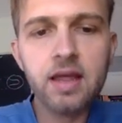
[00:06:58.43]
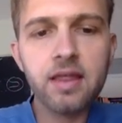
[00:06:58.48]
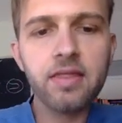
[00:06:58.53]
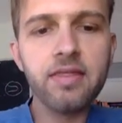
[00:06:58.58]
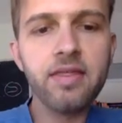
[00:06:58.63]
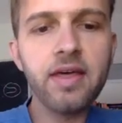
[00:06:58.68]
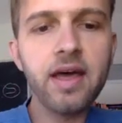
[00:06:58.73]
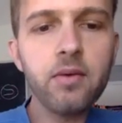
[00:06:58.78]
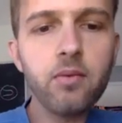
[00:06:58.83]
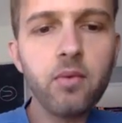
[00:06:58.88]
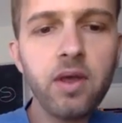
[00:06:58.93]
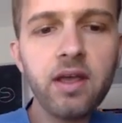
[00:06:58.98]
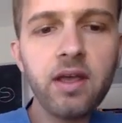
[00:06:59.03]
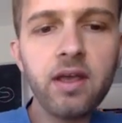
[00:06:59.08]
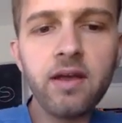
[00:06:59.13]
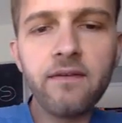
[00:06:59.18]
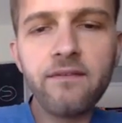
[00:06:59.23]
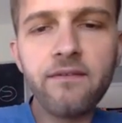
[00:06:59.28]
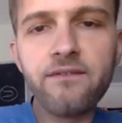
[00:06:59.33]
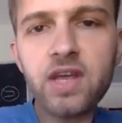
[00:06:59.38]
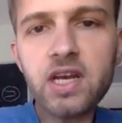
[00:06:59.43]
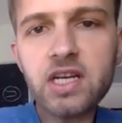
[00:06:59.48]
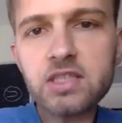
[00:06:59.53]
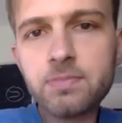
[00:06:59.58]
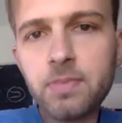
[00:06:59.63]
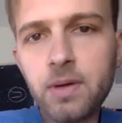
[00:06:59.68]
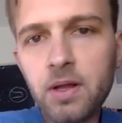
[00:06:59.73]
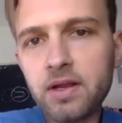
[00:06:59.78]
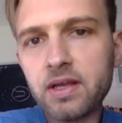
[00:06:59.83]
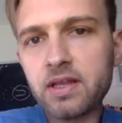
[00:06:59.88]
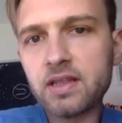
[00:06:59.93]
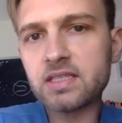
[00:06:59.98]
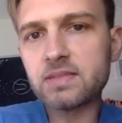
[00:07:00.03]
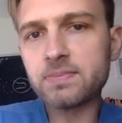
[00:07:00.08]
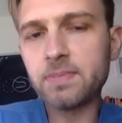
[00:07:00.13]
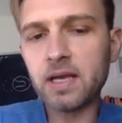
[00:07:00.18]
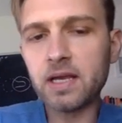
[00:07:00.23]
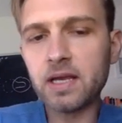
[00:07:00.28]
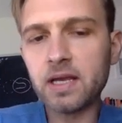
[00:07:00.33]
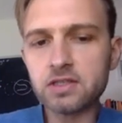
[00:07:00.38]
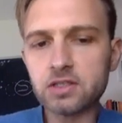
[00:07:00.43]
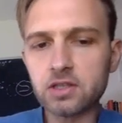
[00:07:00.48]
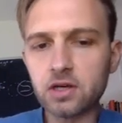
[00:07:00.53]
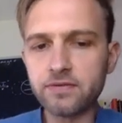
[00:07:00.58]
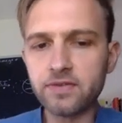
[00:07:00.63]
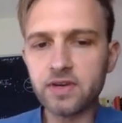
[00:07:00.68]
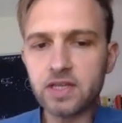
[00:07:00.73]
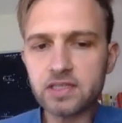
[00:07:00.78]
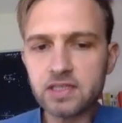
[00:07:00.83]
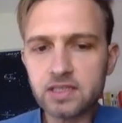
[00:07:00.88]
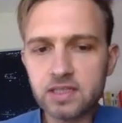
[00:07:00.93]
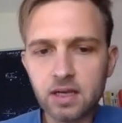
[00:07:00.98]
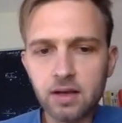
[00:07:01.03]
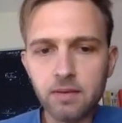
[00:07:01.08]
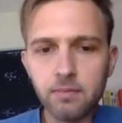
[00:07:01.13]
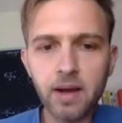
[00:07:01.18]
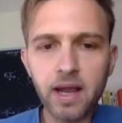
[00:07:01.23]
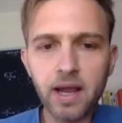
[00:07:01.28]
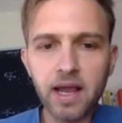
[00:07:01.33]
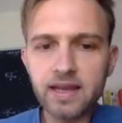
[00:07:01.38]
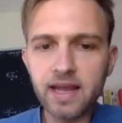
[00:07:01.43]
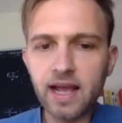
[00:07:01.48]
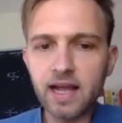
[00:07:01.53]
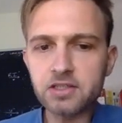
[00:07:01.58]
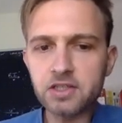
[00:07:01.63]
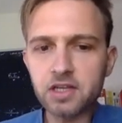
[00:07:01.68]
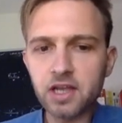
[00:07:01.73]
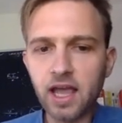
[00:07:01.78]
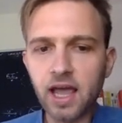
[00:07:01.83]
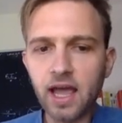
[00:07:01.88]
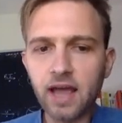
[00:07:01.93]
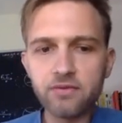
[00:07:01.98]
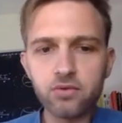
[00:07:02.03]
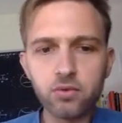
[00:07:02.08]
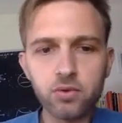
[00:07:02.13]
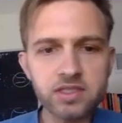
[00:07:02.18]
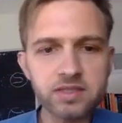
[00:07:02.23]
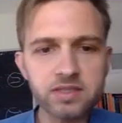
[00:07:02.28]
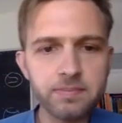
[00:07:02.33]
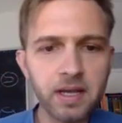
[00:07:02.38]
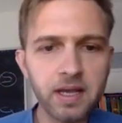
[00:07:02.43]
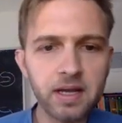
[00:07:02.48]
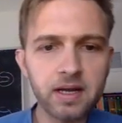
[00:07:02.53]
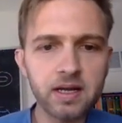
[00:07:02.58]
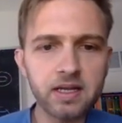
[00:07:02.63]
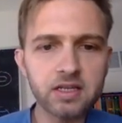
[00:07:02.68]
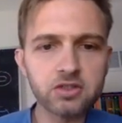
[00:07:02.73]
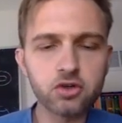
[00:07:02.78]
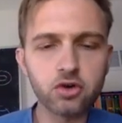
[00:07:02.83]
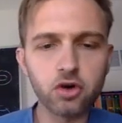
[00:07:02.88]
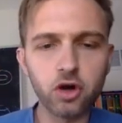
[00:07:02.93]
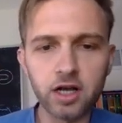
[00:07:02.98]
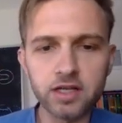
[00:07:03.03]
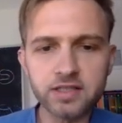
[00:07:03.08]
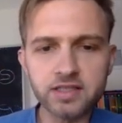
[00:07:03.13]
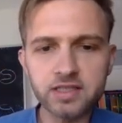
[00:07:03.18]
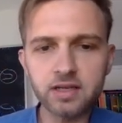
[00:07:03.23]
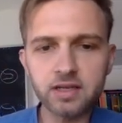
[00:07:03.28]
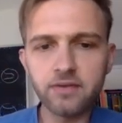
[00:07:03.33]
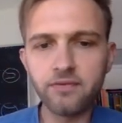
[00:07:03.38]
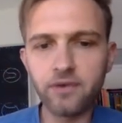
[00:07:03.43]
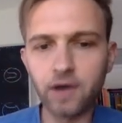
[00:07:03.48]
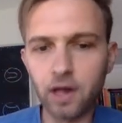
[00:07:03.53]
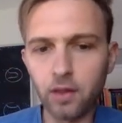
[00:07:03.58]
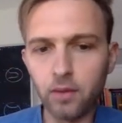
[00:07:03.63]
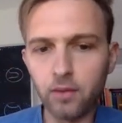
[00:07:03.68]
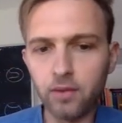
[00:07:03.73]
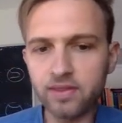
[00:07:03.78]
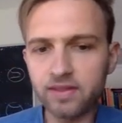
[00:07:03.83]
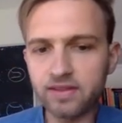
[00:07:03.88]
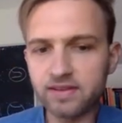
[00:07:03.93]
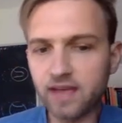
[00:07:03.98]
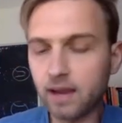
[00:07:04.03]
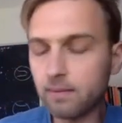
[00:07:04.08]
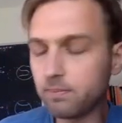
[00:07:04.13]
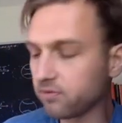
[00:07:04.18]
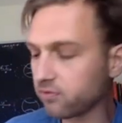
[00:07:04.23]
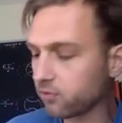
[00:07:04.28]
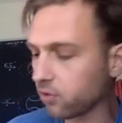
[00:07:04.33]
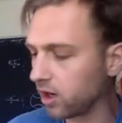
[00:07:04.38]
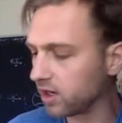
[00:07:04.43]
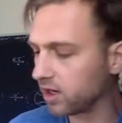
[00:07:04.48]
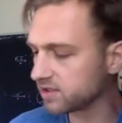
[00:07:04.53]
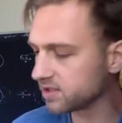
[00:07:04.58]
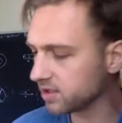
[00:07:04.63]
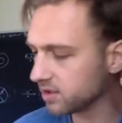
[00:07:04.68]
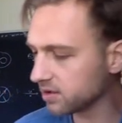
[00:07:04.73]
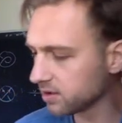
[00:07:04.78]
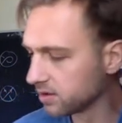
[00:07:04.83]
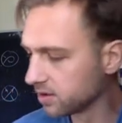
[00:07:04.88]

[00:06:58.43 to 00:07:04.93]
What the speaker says: Then we finish building the spanning surface by attaching a half twist band at each crossing, following the type of crossing.